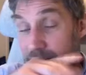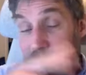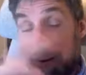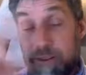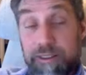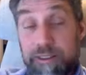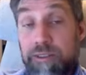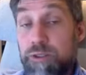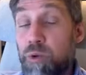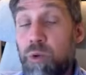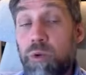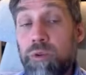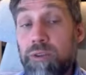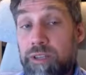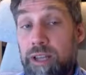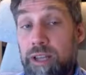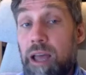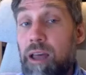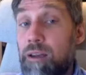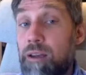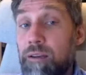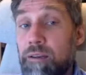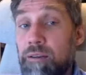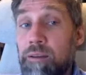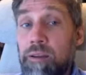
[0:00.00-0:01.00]
And this is all
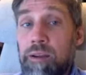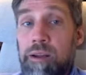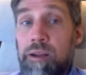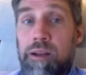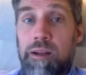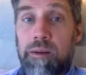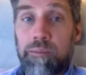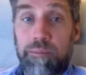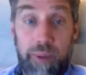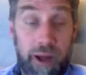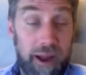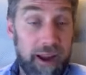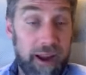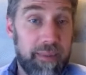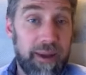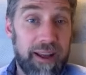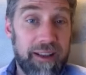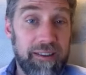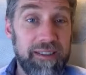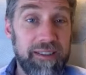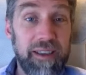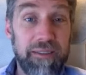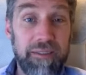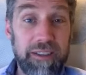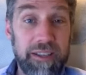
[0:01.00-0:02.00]
done by
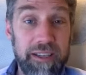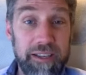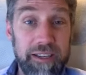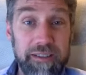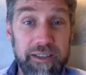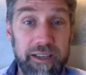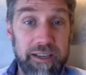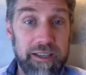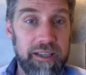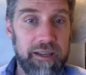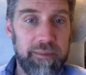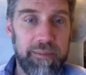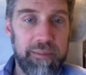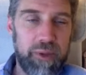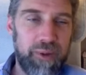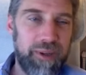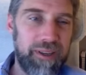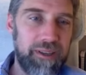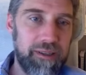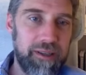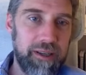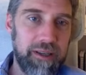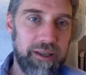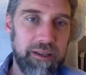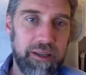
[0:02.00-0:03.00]
about 1760, between
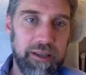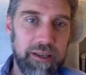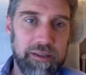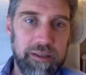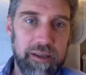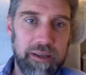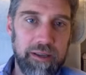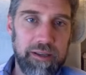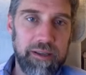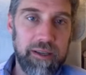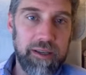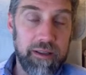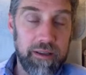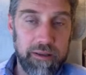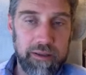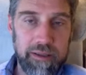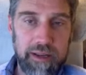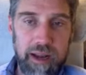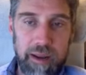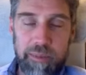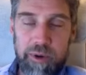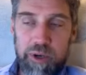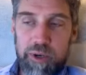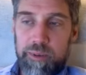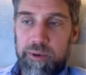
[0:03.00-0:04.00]
1660, the
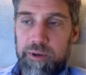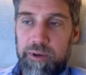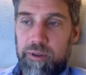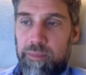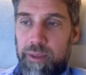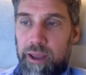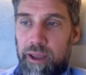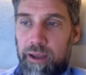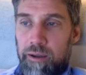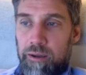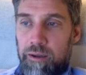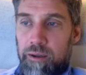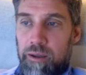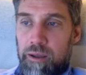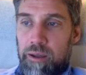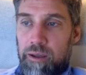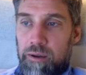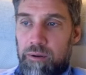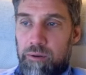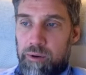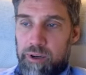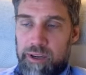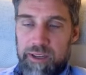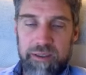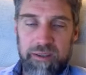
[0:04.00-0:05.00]
establishment of the bank,
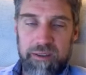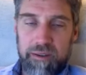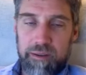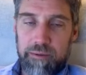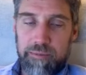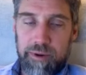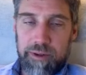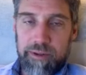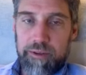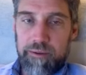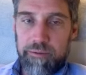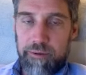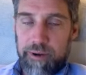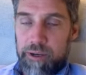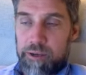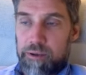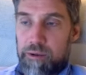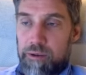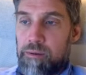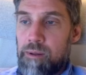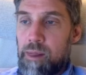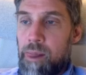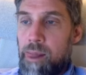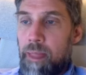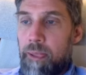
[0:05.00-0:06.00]
or at least the
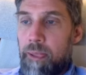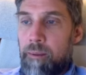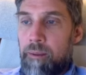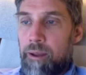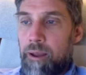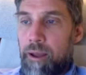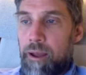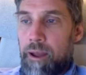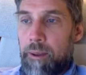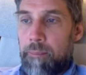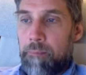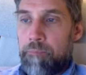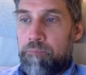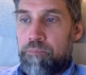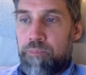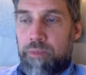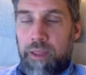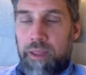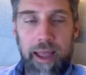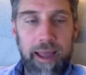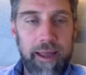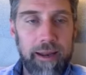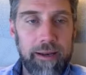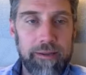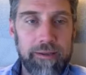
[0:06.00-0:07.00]
restoration, and
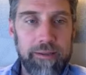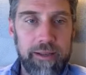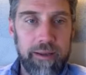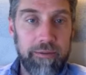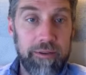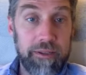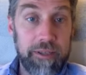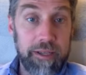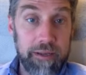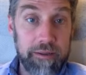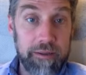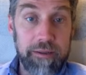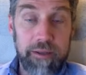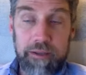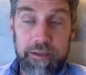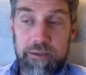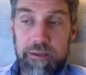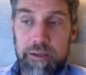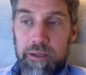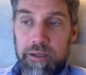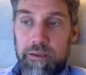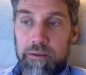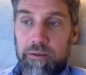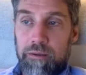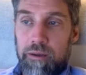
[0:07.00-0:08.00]

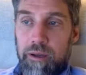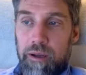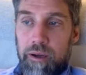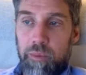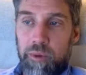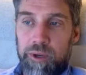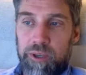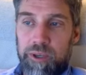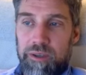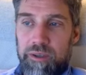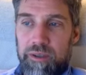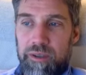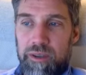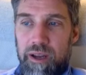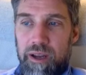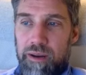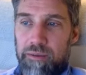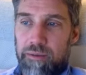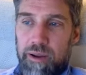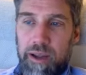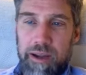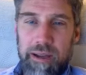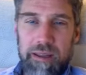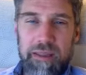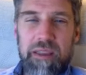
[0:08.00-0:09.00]
1760, which is kind
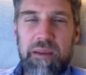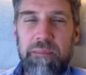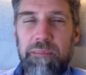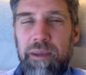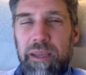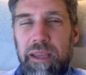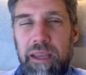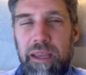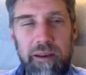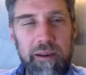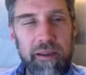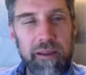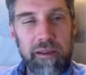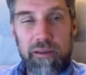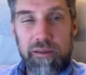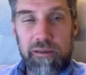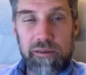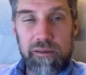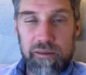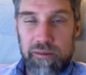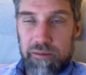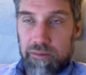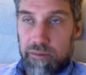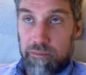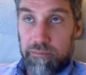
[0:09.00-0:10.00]
of like the
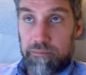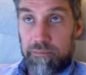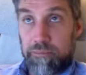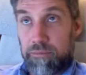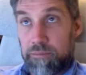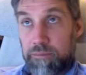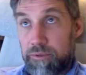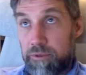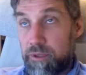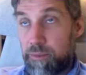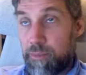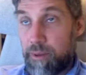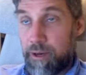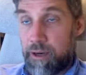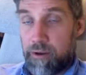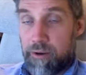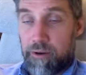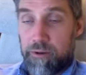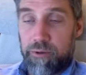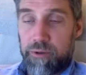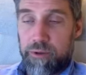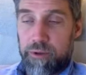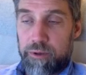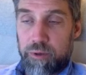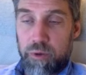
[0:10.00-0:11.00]
beginnings, depending on
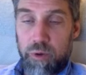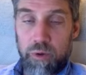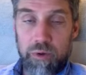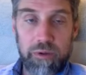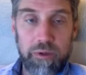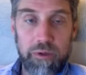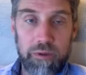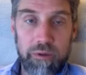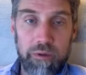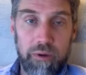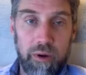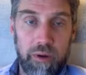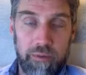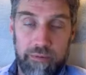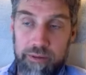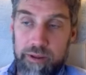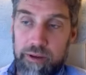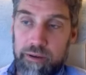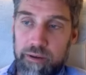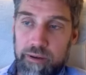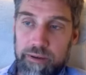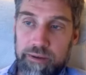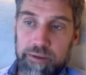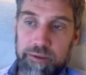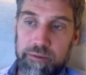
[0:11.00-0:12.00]
who you talk to, of the
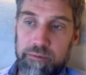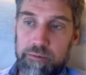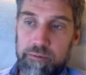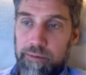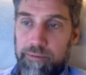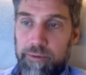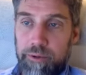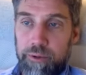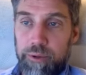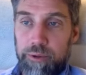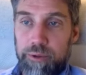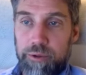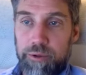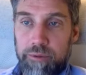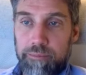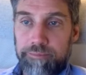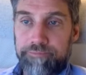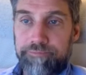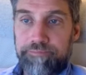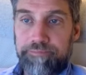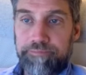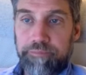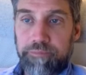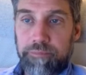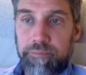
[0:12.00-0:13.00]
Industrial Revolution.
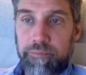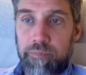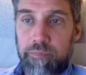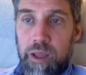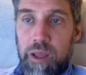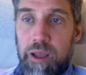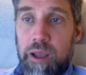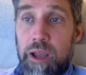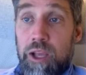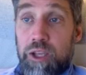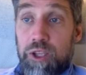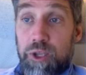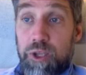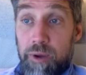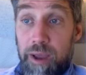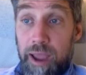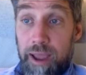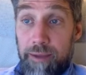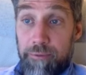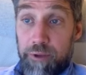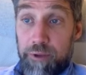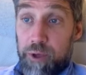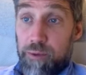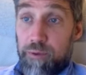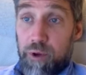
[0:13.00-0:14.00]
So
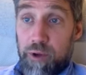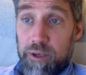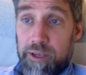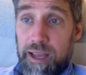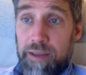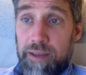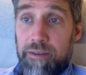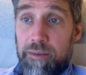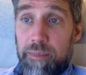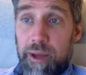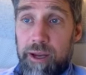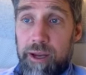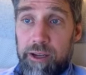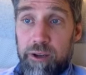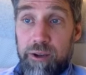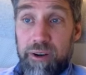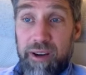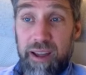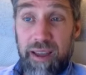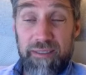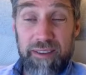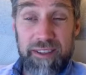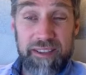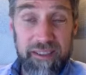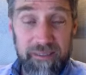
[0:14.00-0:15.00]
you've got to have money. You've got to
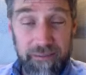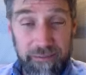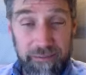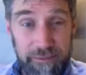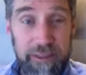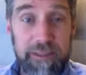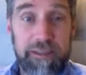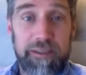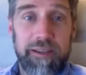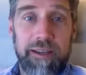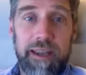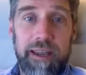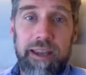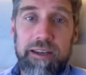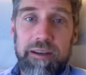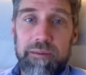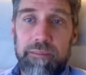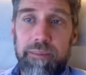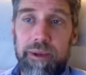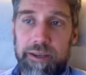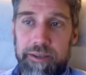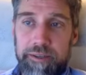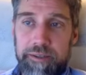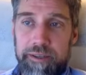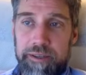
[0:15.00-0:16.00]
have a sophisticated
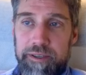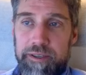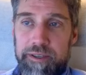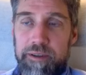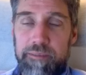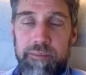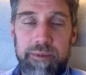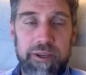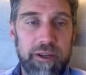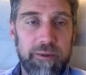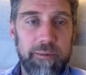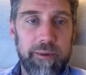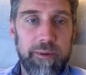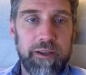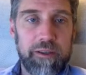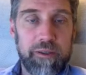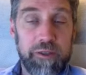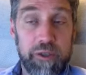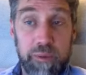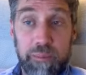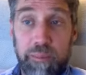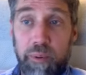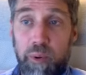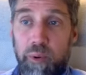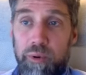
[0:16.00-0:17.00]
money system to be able to
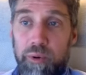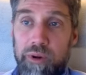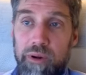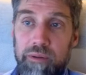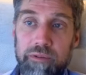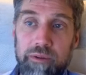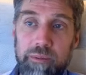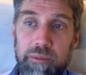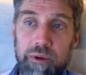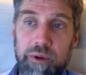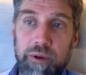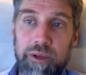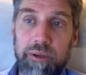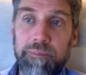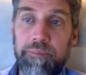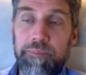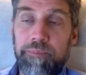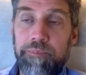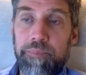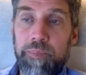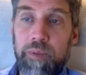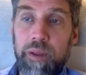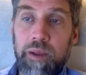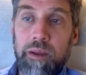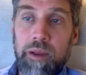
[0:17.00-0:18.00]
support everybody.
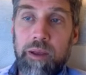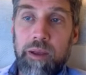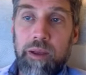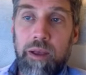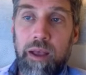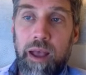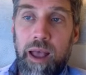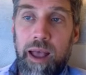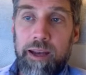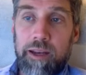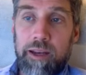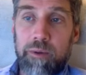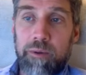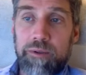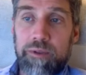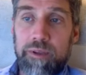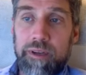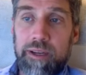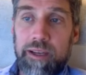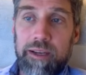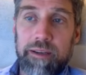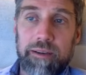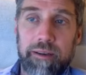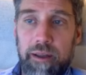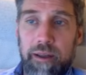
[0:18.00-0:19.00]
And you also
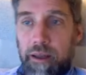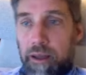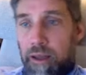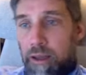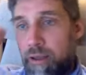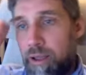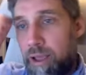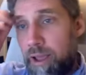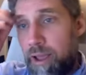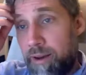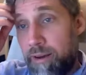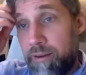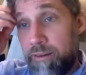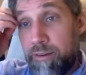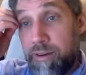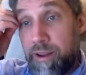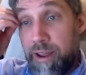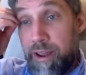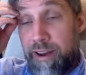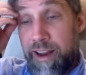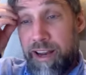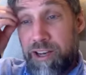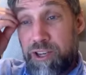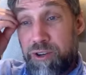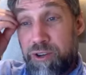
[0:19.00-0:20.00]
need
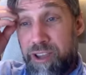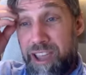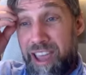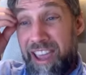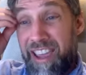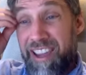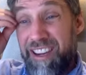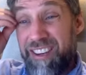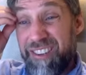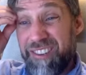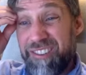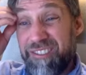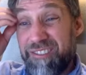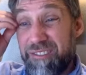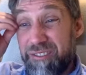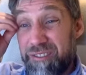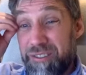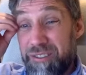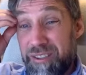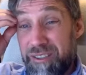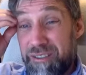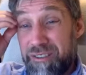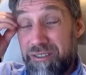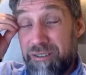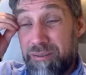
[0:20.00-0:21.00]
an educational
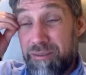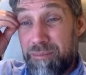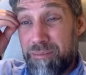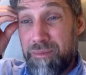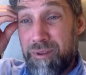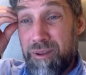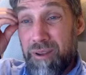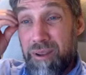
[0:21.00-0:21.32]
system.